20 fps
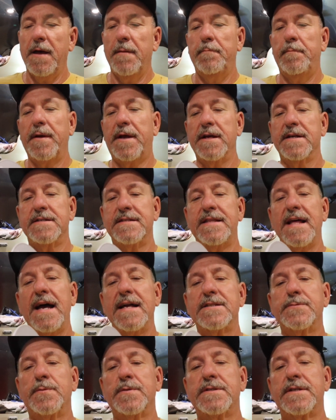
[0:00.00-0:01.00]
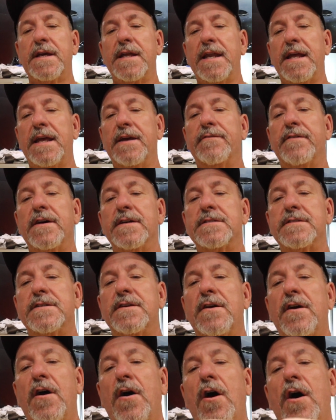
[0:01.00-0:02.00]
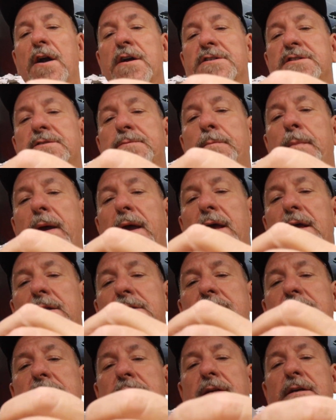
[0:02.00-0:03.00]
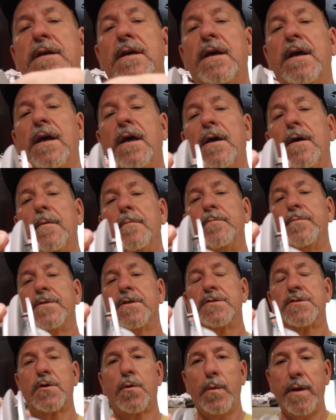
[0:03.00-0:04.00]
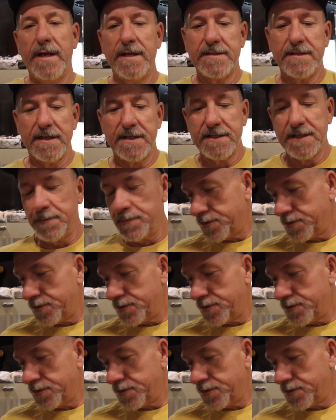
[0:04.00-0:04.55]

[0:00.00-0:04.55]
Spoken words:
because that's what's going to give us our space to squeeze this in